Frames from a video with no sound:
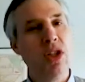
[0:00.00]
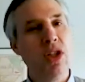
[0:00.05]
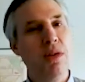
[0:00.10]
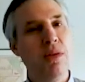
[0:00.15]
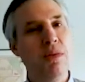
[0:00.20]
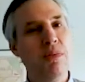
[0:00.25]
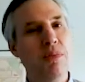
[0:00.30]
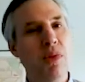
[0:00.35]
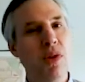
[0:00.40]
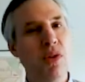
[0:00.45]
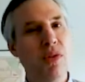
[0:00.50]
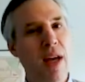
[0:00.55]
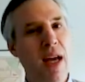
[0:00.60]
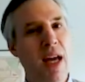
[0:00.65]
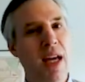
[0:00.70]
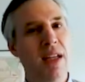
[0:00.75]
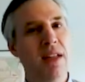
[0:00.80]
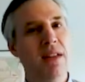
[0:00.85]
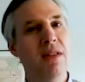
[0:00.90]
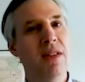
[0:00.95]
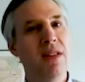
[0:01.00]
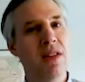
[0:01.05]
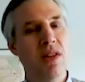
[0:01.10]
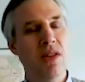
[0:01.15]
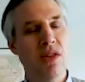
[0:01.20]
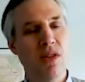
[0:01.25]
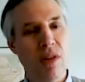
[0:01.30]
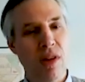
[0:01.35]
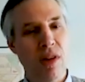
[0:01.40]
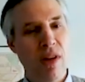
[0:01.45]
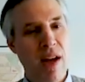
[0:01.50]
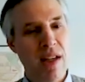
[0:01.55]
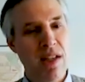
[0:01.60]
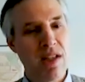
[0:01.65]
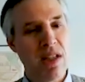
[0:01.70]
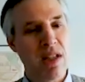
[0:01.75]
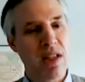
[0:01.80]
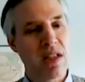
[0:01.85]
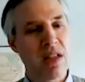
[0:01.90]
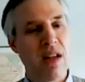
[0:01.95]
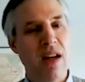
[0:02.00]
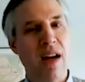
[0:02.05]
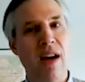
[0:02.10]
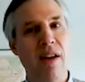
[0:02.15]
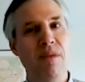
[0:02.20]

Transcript: should move ahead to realize this